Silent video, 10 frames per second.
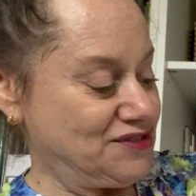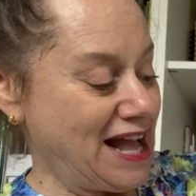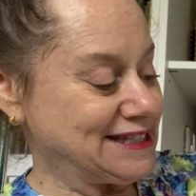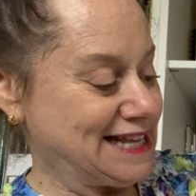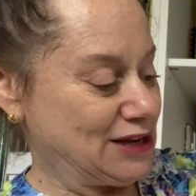
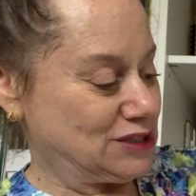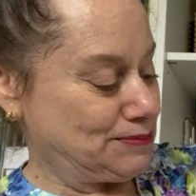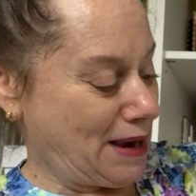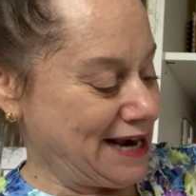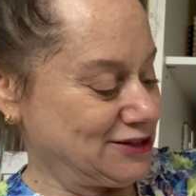That's how
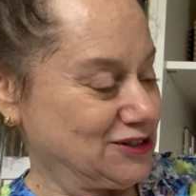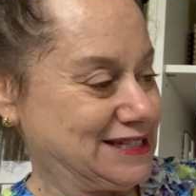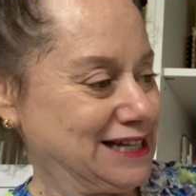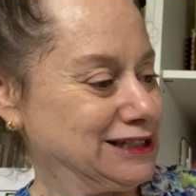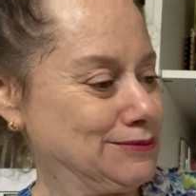spiders
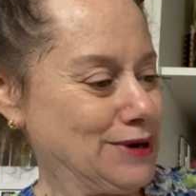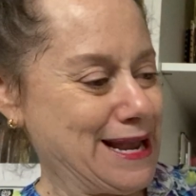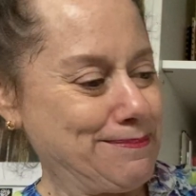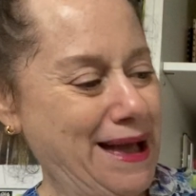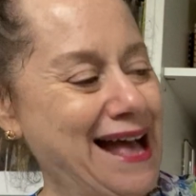
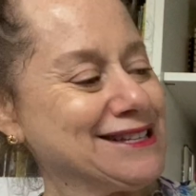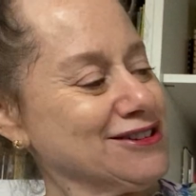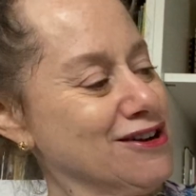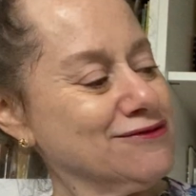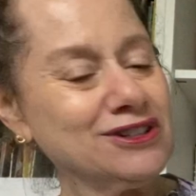celebrate
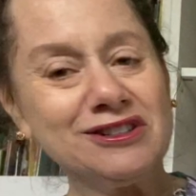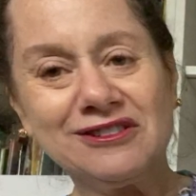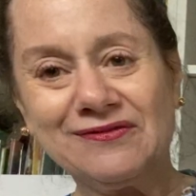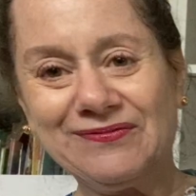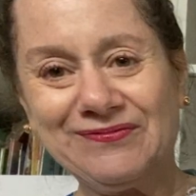Passover.